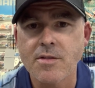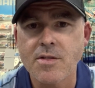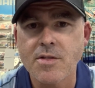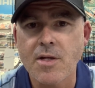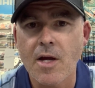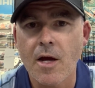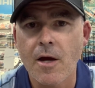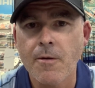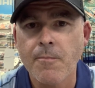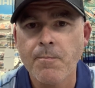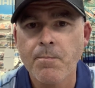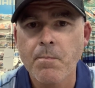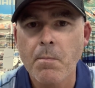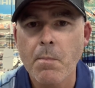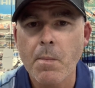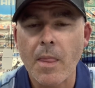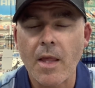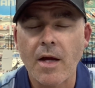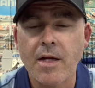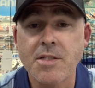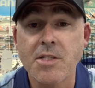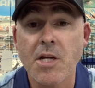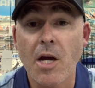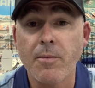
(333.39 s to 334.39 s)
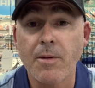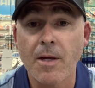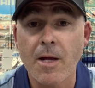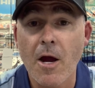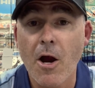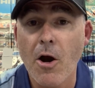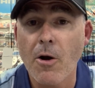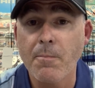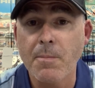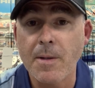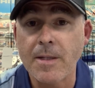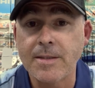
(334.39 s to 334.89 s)
So let's hope the
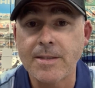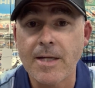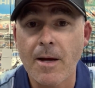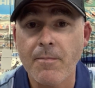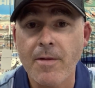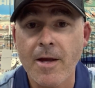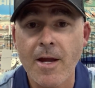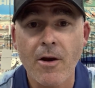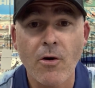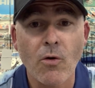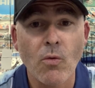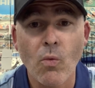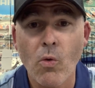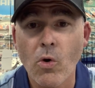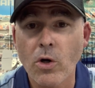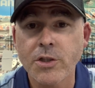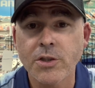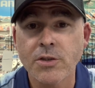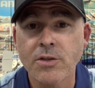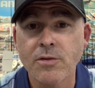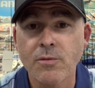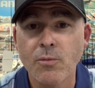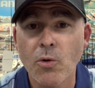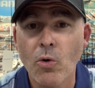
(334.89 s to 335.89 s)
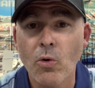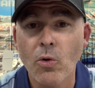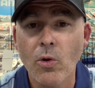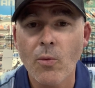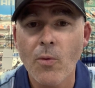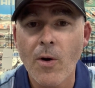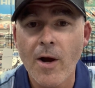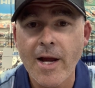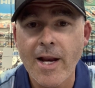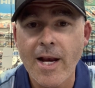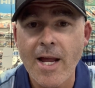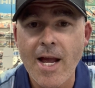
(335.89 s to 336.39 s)
current picks up there and washes them all the
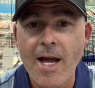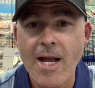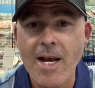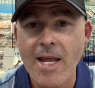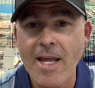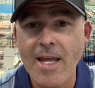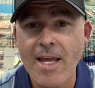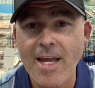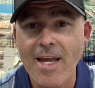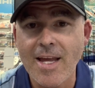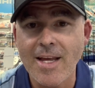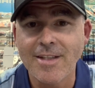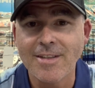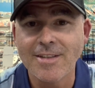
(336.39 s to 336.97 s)
way down here.